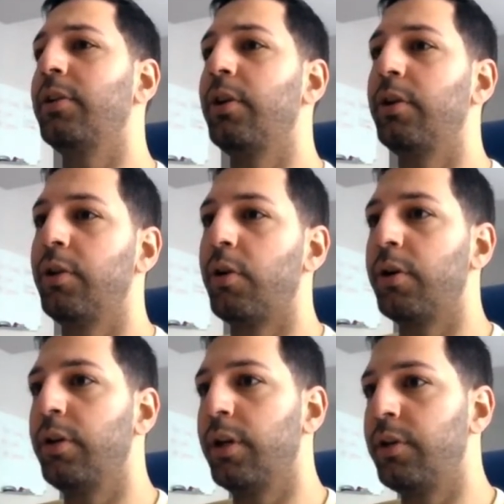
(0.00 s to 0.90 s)

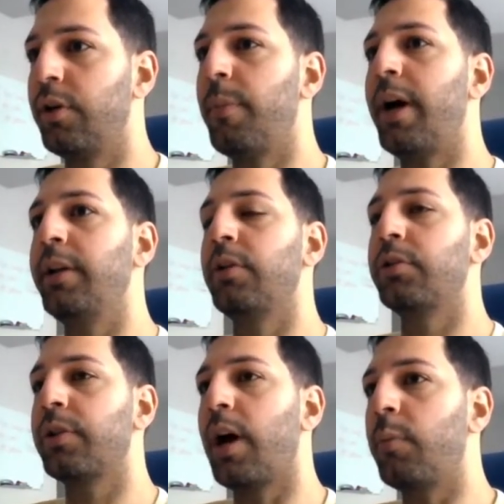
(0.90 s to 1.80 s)
you're, in your mind you're
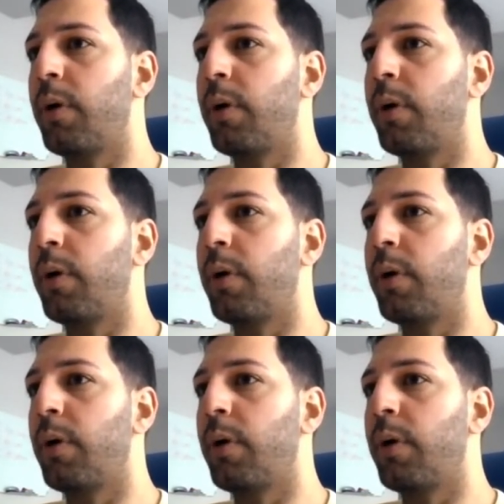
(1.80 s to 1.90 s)
scott